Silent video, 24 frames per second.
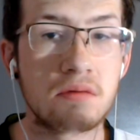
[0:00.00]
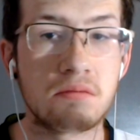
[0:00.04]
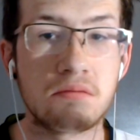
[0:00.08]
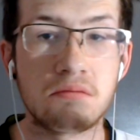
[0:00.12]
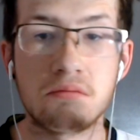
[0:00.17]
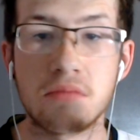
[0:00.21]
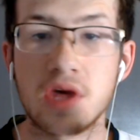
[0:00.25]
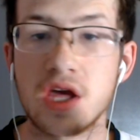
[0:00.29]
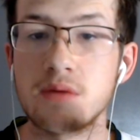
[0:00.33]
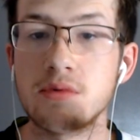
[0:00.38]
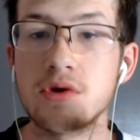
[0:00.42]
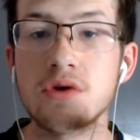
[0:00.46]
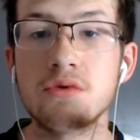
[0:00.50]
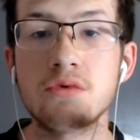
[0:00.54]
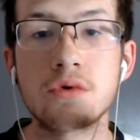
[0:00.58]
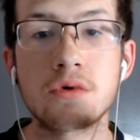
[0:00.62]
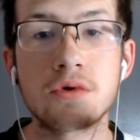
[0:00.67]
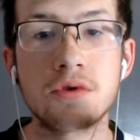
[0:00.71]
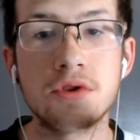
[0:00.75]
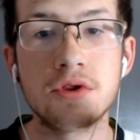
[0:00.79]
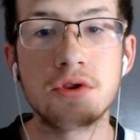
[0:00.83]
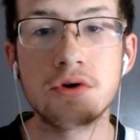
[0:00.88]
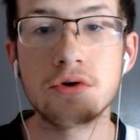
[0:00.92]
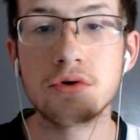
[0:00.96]
maybe we'll
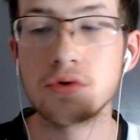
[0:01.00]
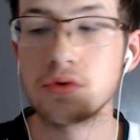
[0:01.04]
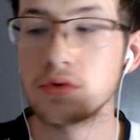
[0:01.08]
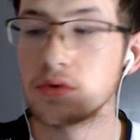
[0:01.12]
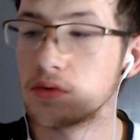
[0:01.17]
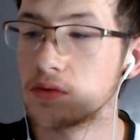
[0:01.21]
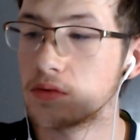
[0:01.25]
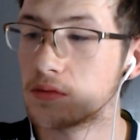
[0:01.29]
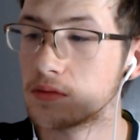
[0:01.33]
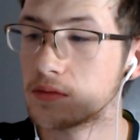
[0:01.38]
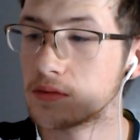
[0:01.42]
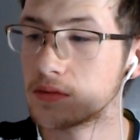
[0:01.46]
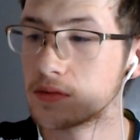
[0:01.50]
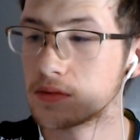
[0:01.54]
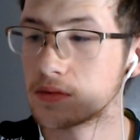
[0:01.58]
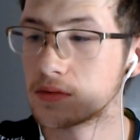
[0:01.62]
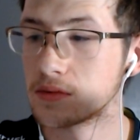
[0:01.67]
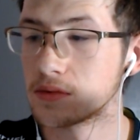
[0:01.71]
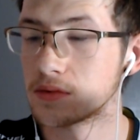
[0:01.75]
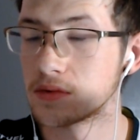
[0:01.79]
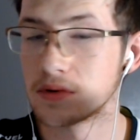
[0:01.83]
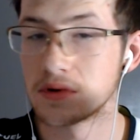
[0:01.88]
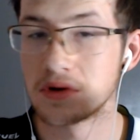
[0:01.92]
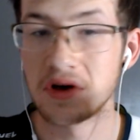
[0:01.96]
do
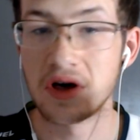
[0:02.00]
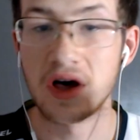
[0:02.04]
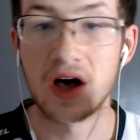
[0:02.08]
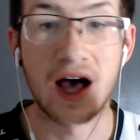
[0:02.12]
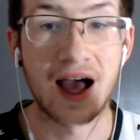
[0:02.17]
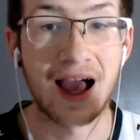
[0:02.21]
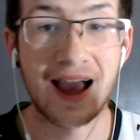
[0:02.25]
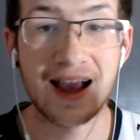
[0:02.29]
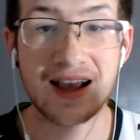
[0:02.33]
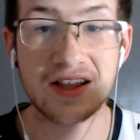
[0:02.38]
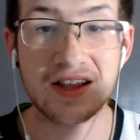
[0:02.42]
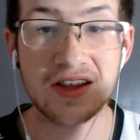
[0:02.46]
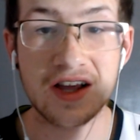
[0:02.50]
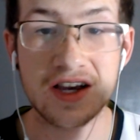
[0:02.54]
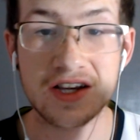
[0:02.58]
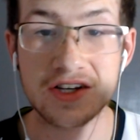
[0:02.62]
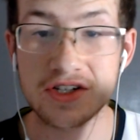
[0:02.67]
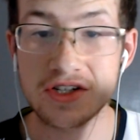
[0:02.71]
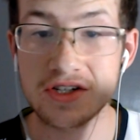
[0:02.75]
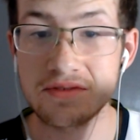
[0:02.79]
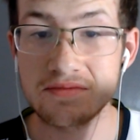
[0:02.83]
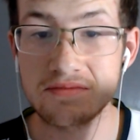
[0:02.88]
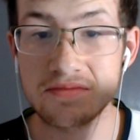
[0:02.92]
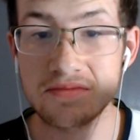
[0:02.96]
a hat
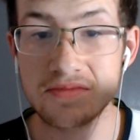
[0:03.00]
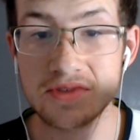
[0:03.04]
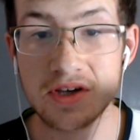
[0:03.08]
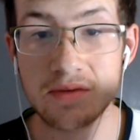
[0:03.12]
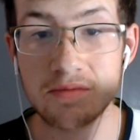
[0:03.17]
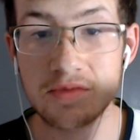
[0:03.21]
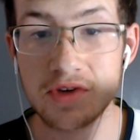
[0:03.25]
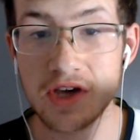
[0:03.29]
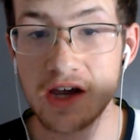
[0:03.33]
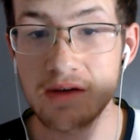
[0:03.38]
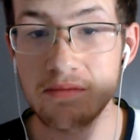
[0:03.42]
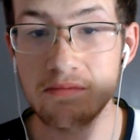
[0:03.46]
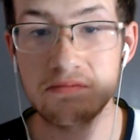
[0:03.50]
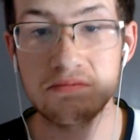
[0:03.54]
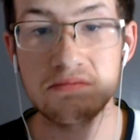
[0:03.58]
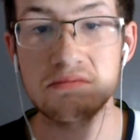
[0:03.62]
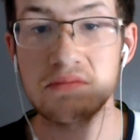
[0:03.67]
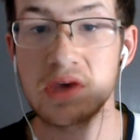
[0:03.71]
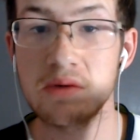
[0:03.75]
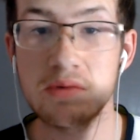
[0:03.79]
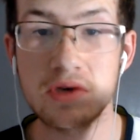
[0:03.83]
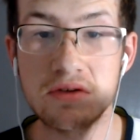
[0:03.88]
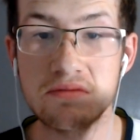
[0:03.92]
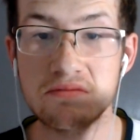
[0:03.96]
collection sometime,
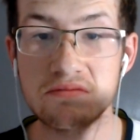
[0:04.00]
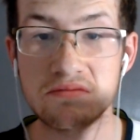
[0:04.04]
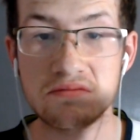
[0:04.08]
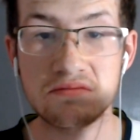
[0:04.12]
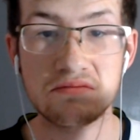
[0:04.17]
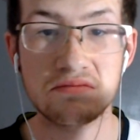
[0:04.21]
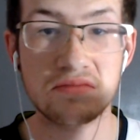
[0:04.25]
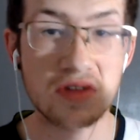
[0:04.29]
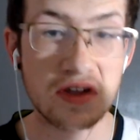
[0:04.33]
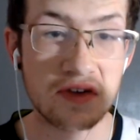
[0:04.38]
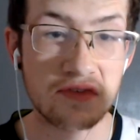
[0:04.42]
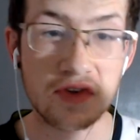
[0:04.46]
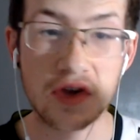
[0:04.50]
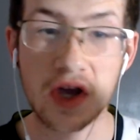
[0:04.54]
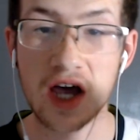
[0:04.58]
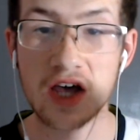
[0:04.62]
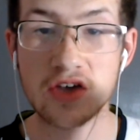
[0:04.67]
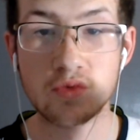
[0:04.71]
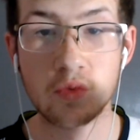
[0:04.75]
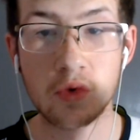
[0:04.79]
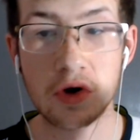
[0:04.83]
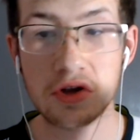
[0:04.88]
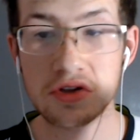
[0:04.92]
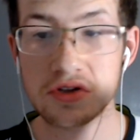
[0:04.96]
maybe, if you guys
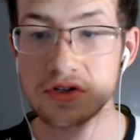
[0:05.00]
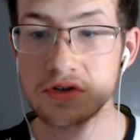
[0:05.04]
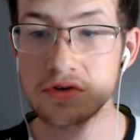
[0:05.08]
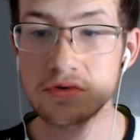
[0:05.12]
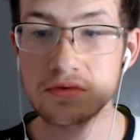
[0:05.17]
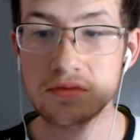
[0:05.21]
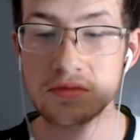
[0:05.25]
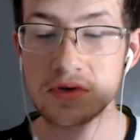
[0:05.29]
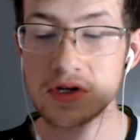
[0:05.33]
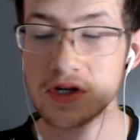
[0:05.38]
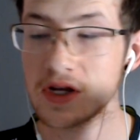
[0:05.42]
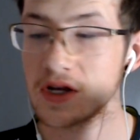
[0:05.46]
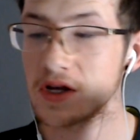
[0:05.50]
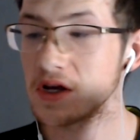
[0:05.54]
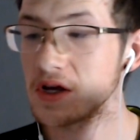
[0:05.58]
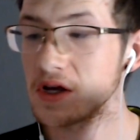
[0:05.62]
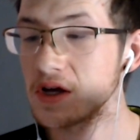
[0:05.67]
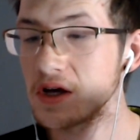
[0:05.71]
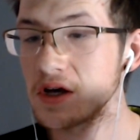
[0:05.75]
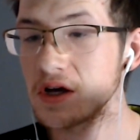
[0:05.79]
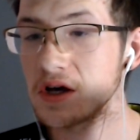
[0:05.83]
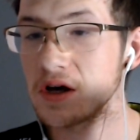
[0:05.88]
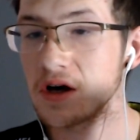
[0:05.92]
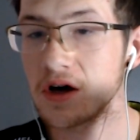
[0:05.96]
want to.
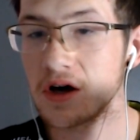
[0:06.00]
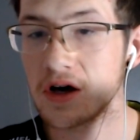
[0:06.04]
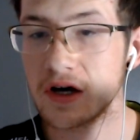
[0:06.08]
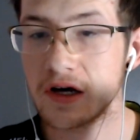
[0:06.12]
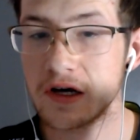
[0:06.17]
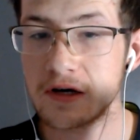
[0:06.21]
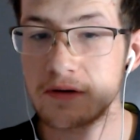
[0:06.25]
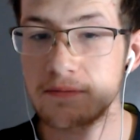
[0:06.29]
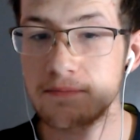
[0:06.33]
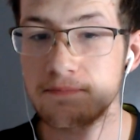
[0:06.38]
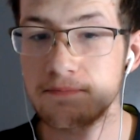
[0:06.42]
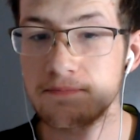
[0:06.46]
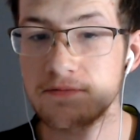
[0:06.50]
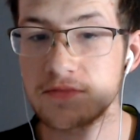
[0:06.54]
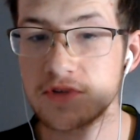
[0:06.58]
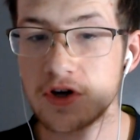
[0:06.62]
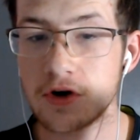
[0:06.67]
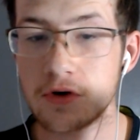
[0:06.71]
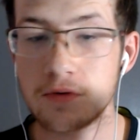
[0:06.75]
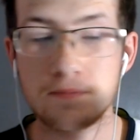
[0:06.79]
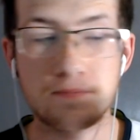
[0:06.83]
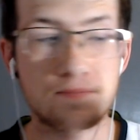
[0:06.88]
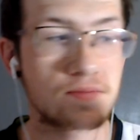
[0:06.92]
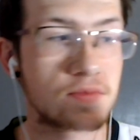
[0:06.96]
So
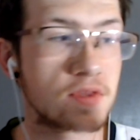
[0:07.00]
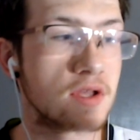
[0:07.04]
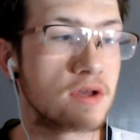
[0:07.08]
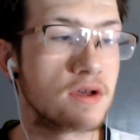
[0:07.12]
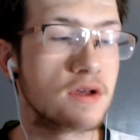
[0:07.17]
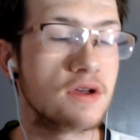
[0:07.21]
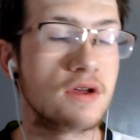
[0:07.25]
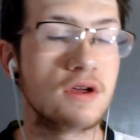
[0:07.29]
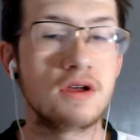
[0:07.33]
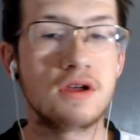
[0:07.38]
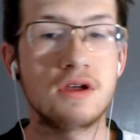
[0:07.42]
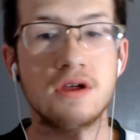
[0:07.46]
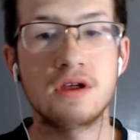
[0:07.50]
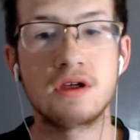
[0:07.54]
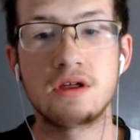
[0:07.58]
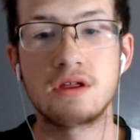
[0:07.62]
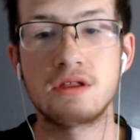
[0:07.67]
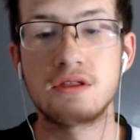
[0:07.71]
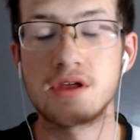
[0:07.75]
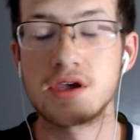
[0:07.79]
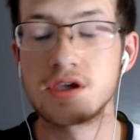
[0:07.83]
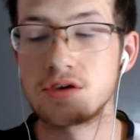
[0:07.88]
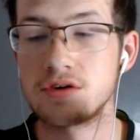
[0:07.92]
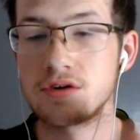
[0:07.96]

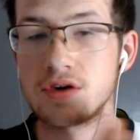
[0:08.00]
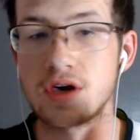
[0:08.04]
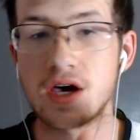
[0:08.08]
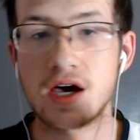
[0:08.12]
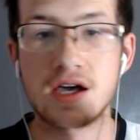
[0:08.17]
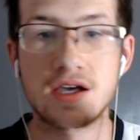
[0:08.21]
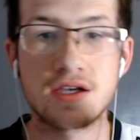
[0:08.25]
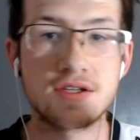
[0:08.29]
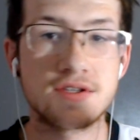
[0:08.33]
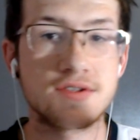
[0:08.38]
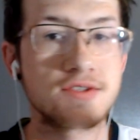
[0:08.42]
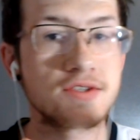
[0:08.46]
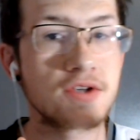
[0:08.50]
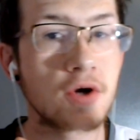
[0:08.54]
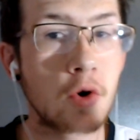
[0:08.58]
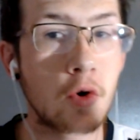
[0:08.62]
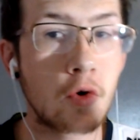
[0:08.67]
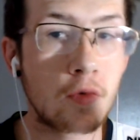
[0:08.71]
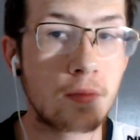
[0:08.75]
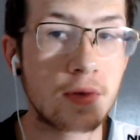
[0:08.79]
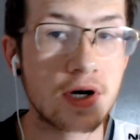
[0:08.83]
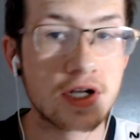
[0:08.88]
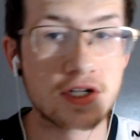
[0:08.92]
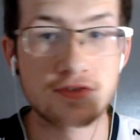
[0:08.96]
thank you guys so
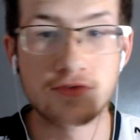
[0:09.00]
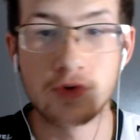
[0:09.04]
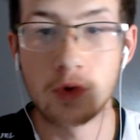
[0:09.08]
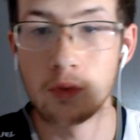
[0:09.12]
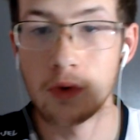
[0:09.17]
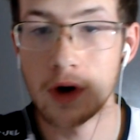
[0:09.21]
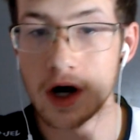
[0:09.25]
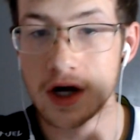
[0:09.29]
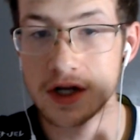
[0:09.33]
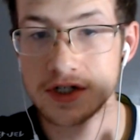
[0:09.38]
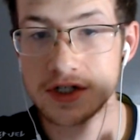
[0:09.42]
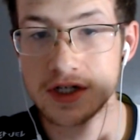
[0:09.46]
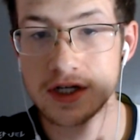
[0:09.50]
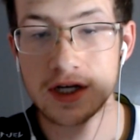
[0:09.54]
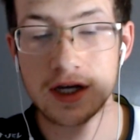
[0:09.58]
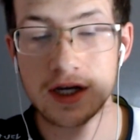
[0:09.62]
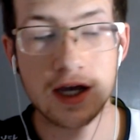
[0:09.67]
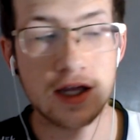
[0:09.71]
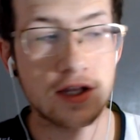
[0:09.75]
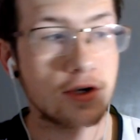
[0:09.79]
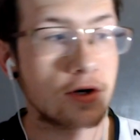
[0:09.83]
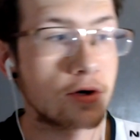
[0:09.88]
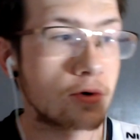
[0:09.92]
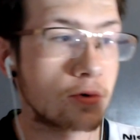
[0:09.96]
much for watching. I
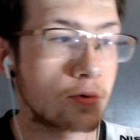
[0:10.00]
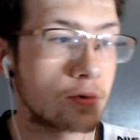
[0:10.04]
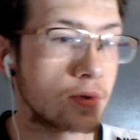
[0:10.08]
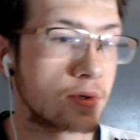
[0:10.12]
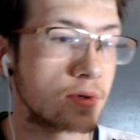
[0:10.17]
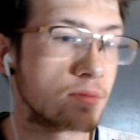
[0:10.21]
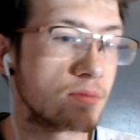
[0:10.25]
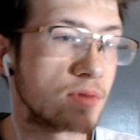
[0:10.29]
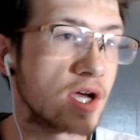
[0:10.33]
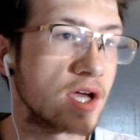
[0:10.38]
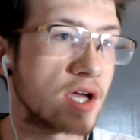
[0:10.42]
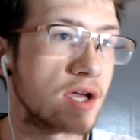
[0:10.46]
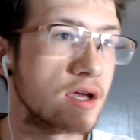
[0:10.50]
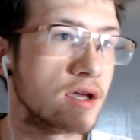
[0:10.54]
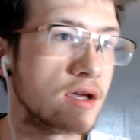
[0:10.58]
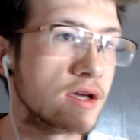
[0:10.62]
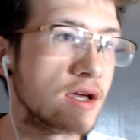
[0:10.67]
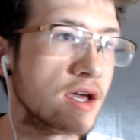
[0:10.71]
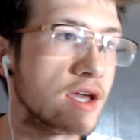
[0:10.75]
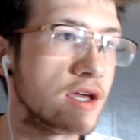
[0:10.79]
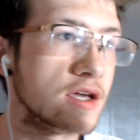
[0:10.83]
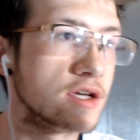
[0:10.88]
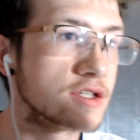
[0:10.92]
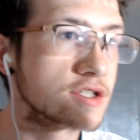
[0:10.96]
know my
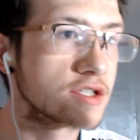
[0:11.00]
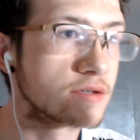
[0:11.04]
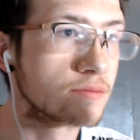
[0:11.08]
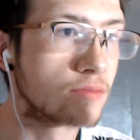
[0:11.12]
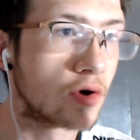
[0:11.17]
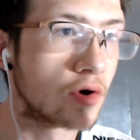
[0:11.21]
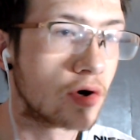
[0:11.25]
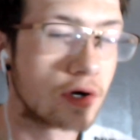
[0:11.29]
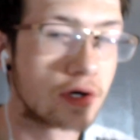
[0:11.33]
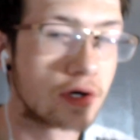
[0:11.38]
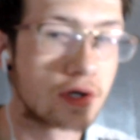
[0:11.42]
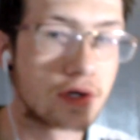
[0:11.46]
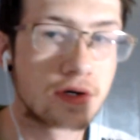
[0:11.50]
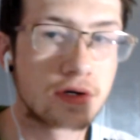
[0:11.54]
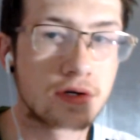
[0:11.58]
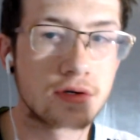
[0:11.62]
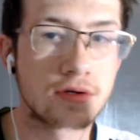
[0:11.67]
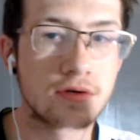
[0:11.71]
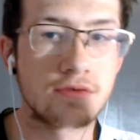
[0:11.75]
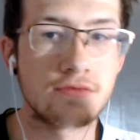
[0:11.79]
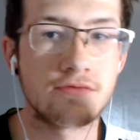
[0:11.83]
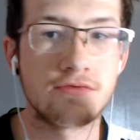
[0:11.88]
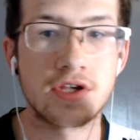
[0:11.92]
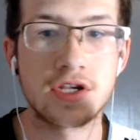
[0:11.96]
ASMR
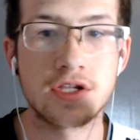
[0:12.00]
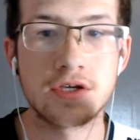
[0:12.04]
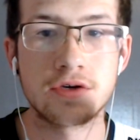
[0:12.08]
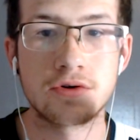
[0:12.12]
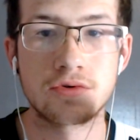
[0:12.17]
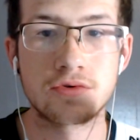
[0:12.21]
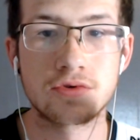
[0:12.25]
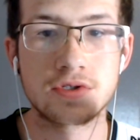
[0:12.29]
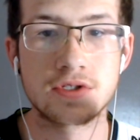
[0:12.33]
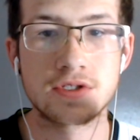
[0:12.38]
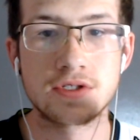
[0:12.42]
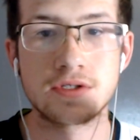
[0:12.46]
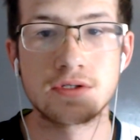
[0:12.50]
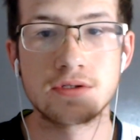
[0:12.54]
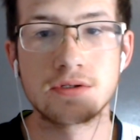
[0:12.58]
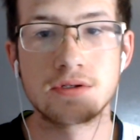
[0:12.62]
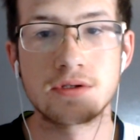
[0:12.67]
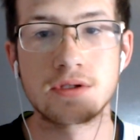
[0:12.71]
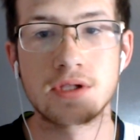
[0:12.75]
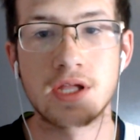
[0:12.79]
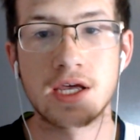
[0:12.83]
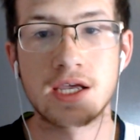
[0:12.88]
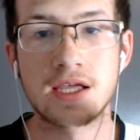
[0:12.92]
videos, like